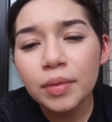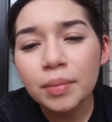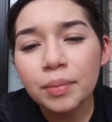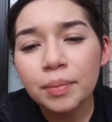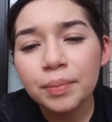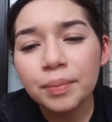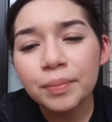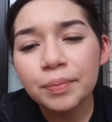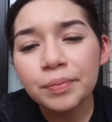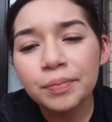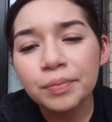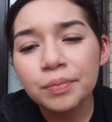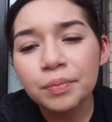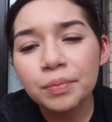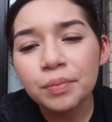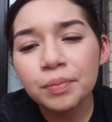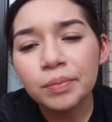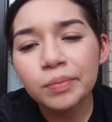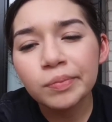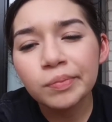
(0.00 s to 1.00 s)

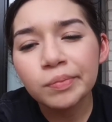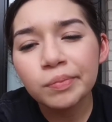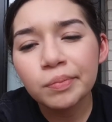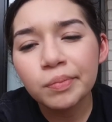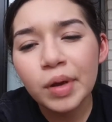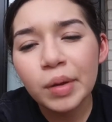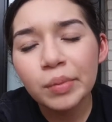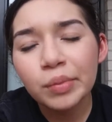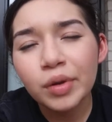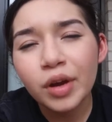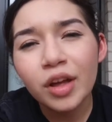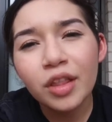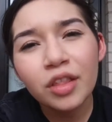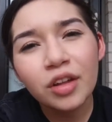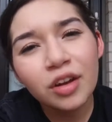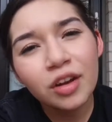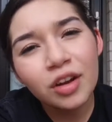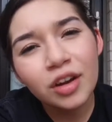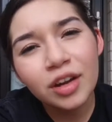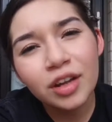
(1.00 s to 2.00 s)
um, my
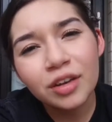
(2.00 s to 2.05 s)
brother,